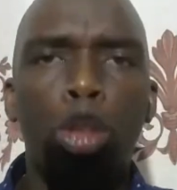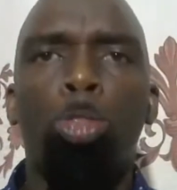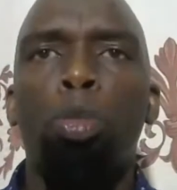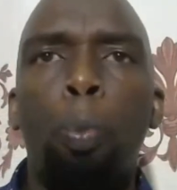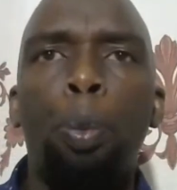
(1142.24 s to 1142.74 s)

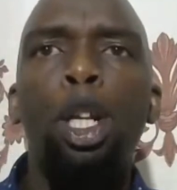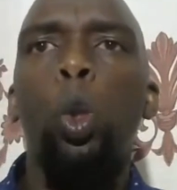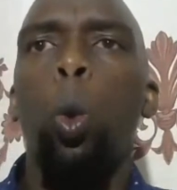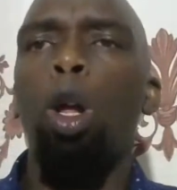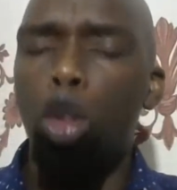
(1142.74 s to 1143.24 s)

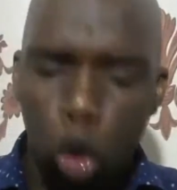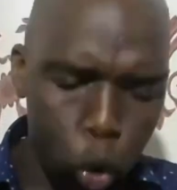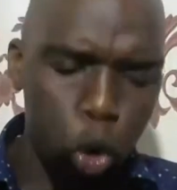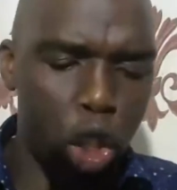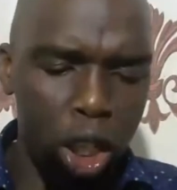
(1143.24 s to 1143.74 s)
spiritual
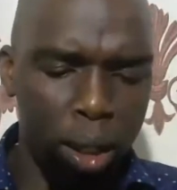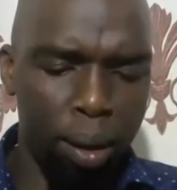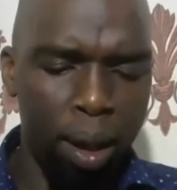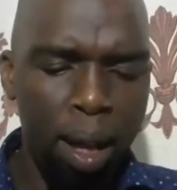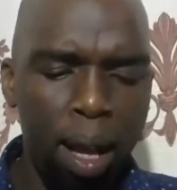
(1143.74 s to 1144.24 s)

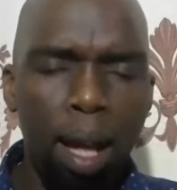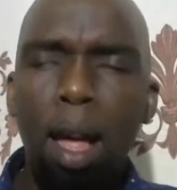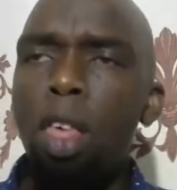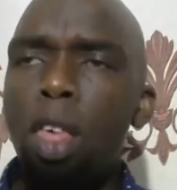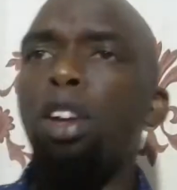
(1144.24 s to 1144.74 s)
routine
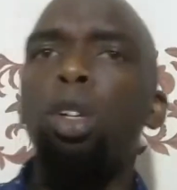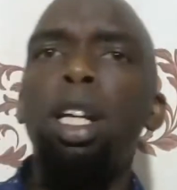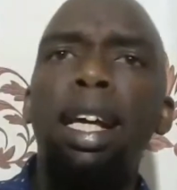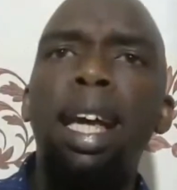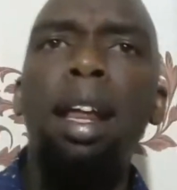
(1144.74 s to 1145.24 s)
than
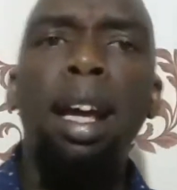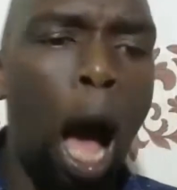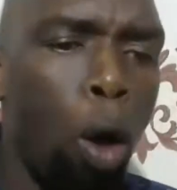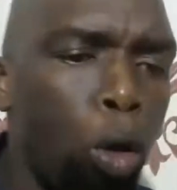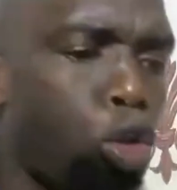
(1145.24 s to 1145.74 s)
really getting
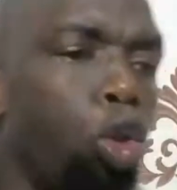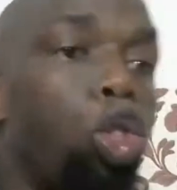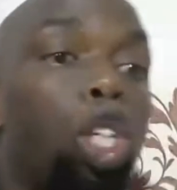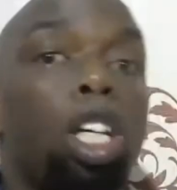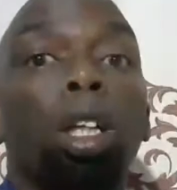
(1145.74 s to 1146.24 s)
out to
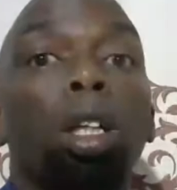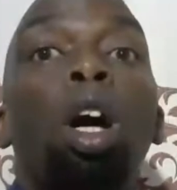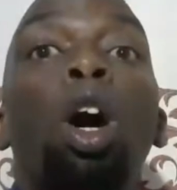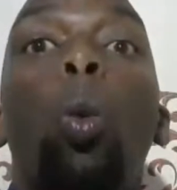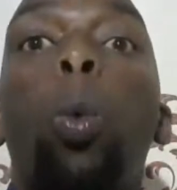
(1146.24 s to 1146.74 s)

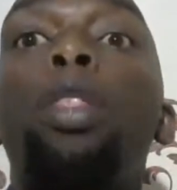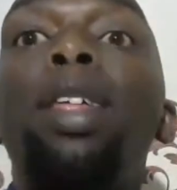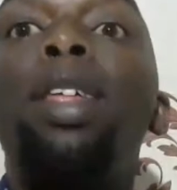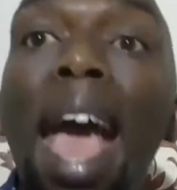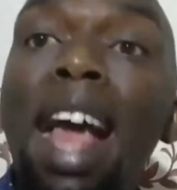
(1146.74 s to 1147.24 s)
deal with
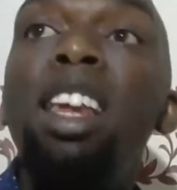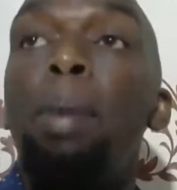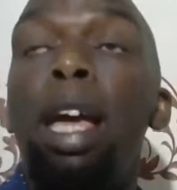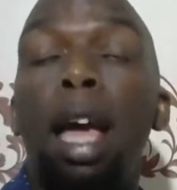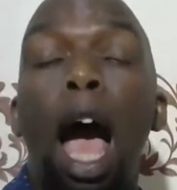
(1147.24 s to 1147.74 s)
the
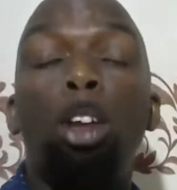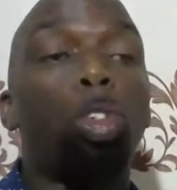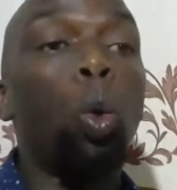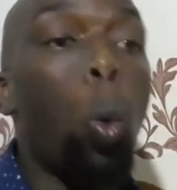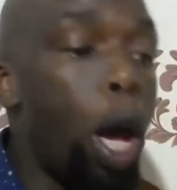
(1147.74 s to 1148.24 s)
enemy and
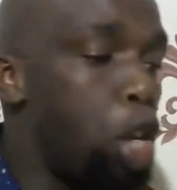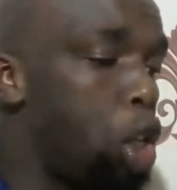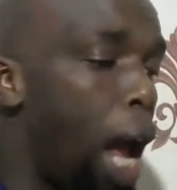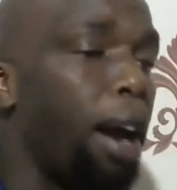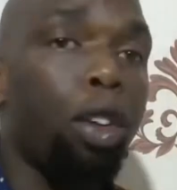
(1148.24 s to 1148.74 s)
to
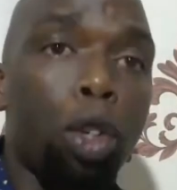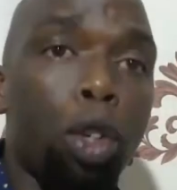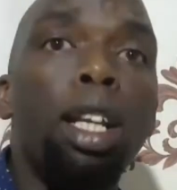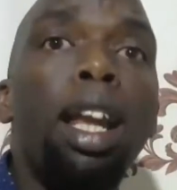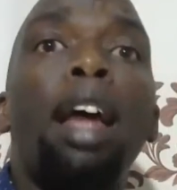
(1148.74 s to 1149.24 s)
wage a
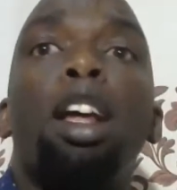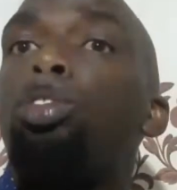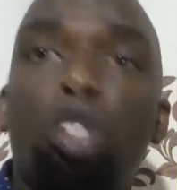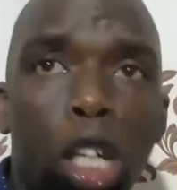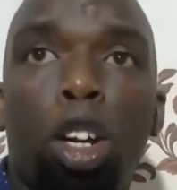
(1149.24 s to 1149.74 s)
real and a
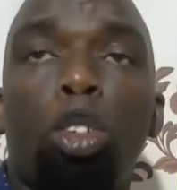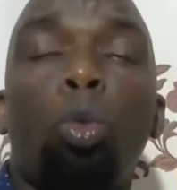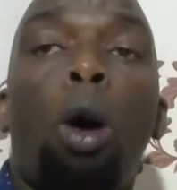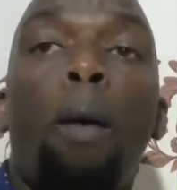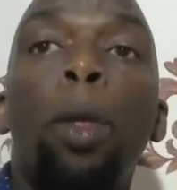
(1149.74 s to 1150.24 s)
serious
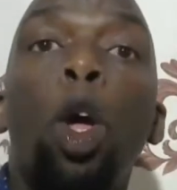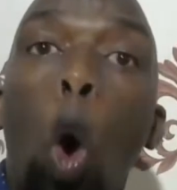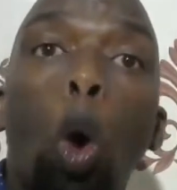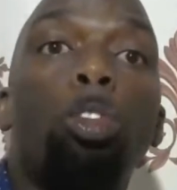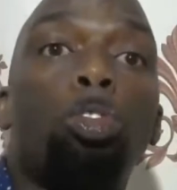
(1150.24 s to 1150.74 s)
war
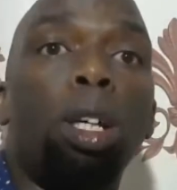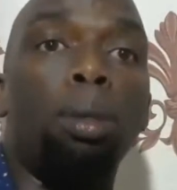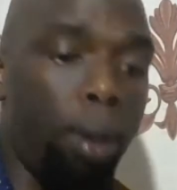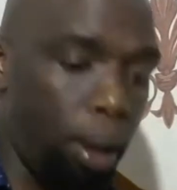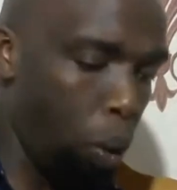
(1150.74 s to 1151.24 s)
on
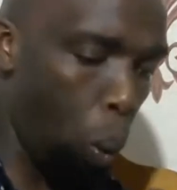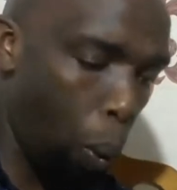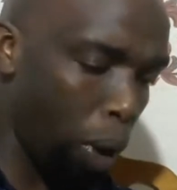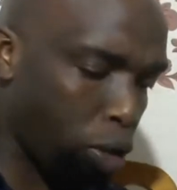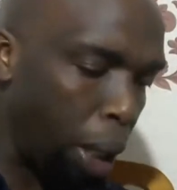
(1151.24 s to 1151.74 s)
sin.
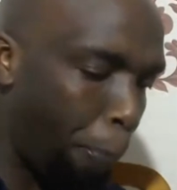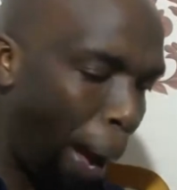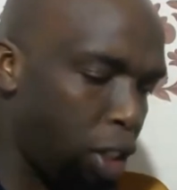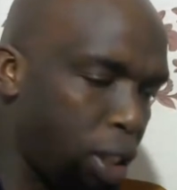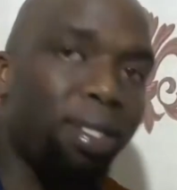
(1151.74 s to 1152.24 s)
Wasting
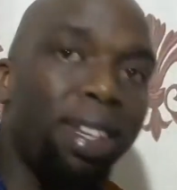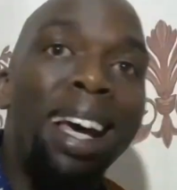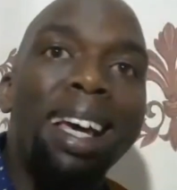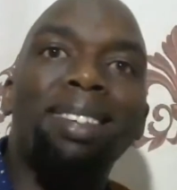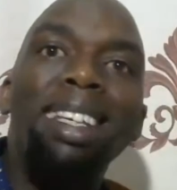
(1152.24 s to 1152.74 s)
punches
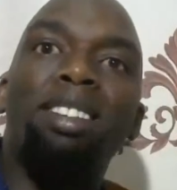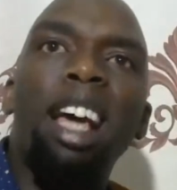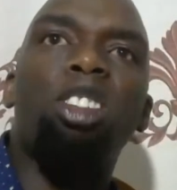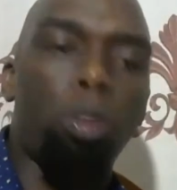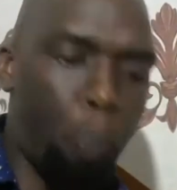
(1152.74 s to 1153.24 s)
is
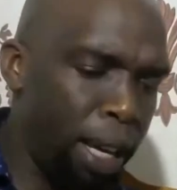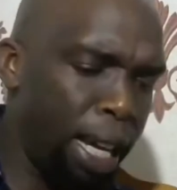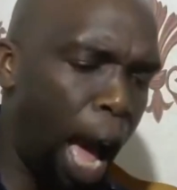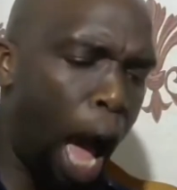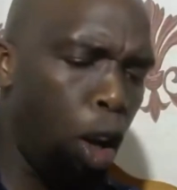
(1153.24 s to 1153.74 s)
like
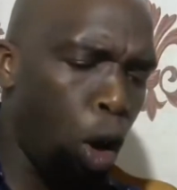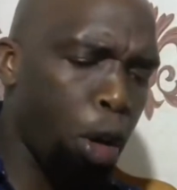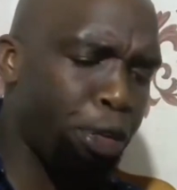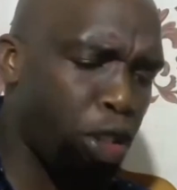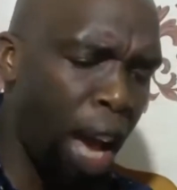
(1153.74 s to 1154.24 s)
spending a lot
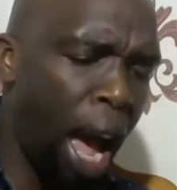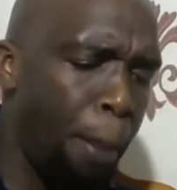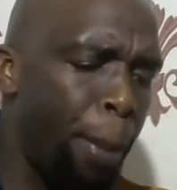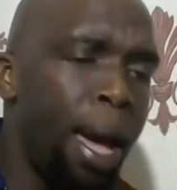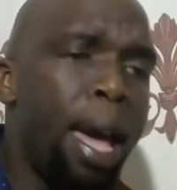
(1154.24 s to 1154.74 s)
of
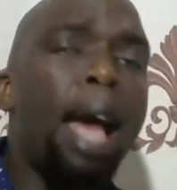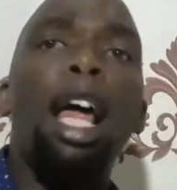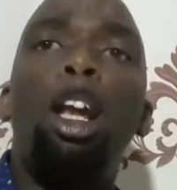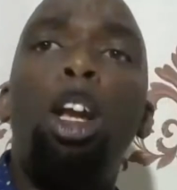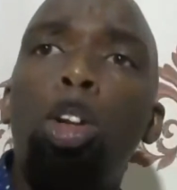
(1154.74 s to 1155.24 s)
time
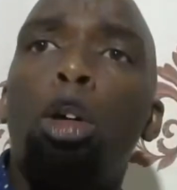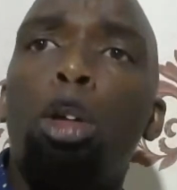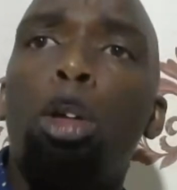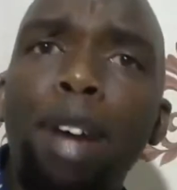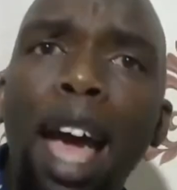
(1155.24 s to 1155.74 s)
and a lot
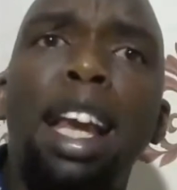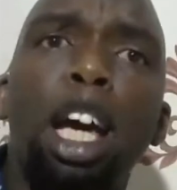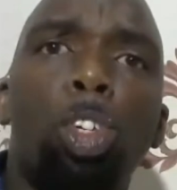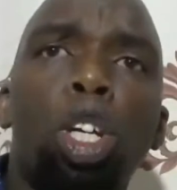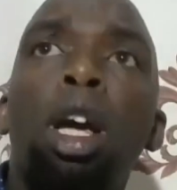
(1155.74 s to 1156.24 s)
of
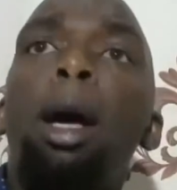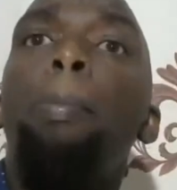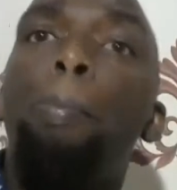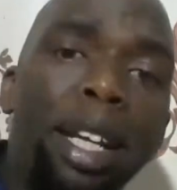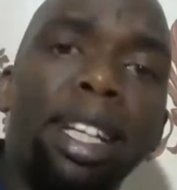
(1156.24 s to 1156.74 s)
energy
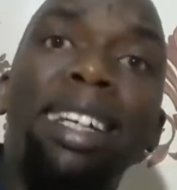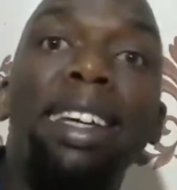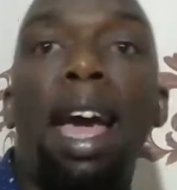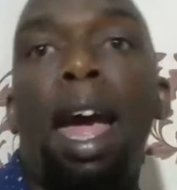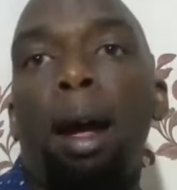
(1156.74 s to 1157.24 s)
beating
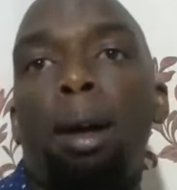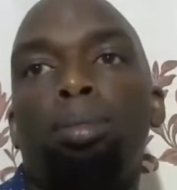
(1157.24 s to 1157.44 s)
the air.